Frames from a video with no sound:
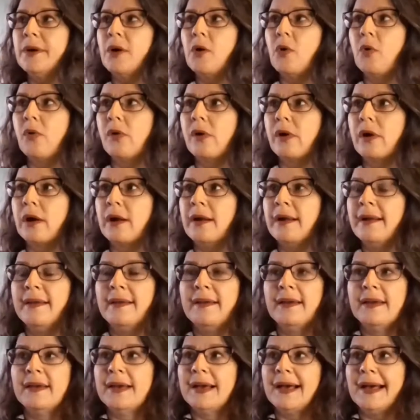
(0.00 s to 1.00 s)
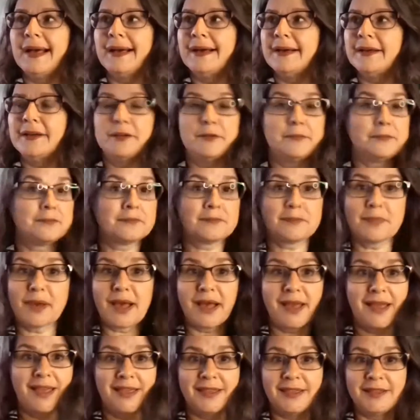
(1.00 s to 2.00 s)
Or
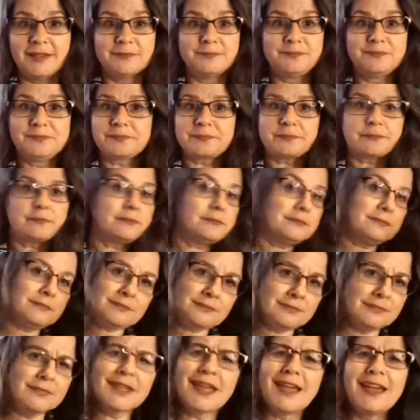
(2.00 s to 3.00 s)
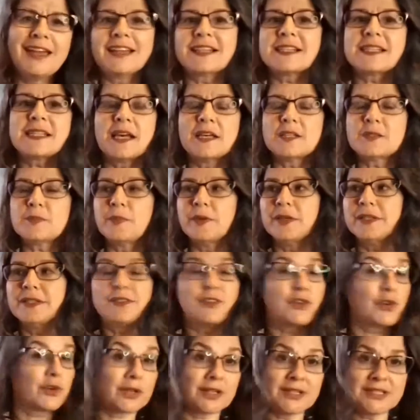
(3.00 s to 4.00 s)
my ex-husband
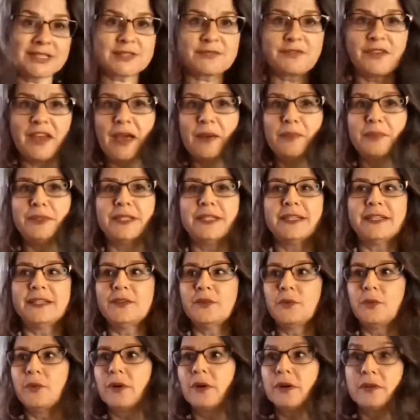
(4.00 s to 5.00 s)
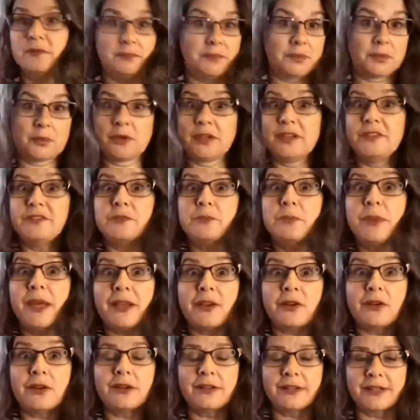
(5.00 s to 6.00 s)
or his family, or even my
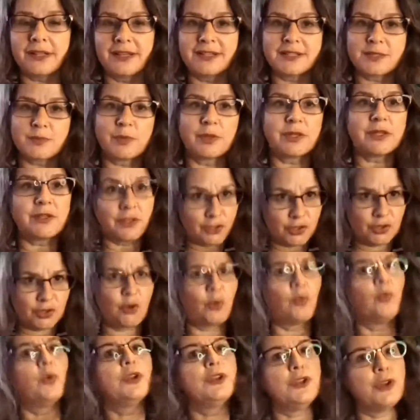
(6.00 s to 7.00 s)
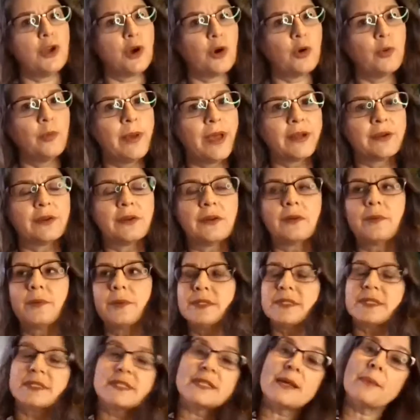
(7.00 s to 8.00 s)
current husband, would know better.
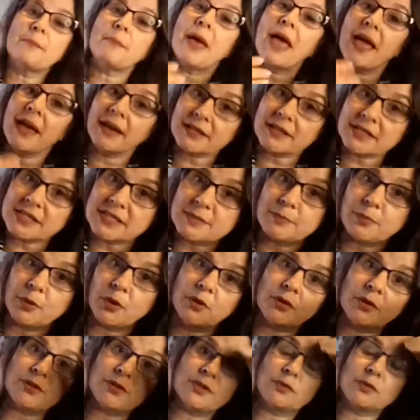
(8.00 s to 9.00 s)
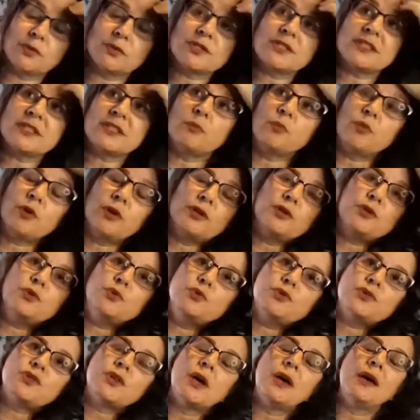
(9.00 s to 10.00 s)
Some expert or someone
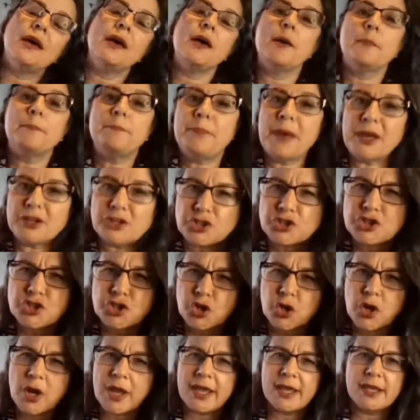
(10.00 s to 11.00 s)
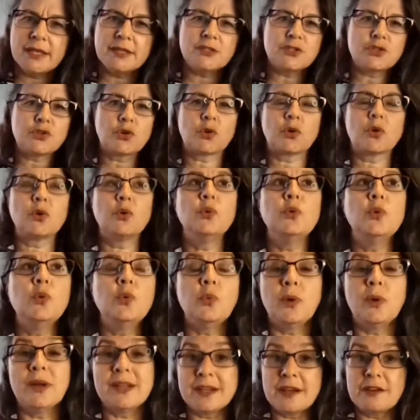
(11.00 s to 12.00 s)
who's better trained or who,
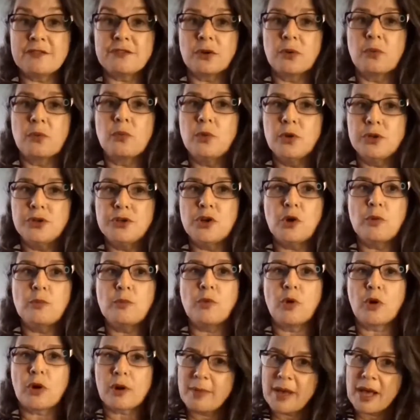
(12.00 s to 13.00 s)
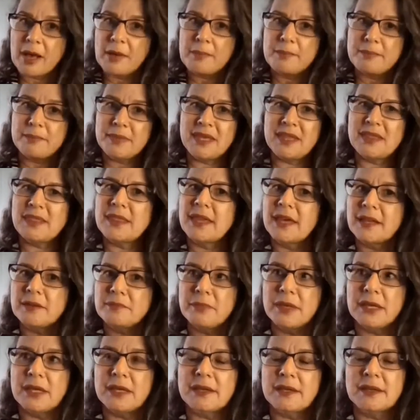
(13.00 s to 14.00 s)
whatever, would know more about me than
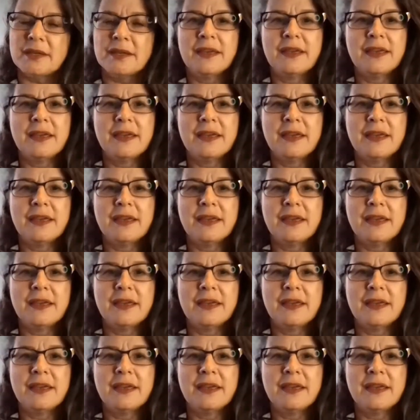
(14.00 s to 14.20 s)
me.